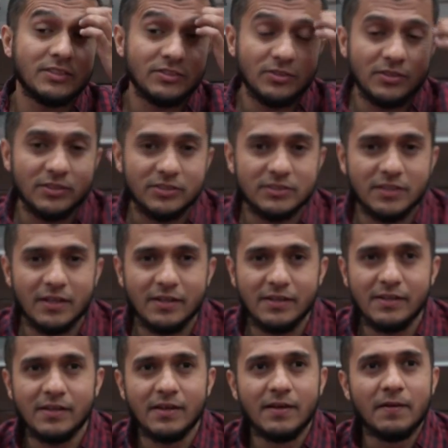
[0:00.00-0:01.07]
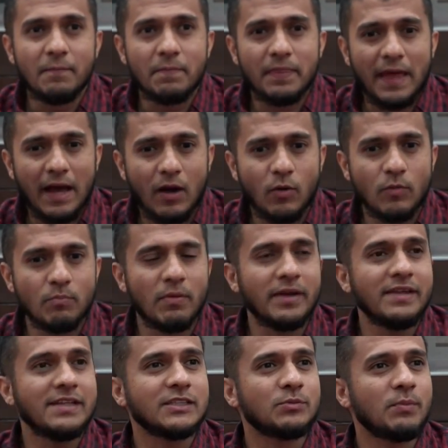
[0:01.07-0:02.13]
He's going to study how
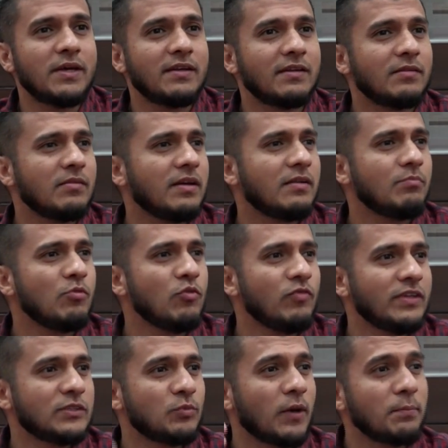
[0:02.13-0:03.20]
money is made in movies,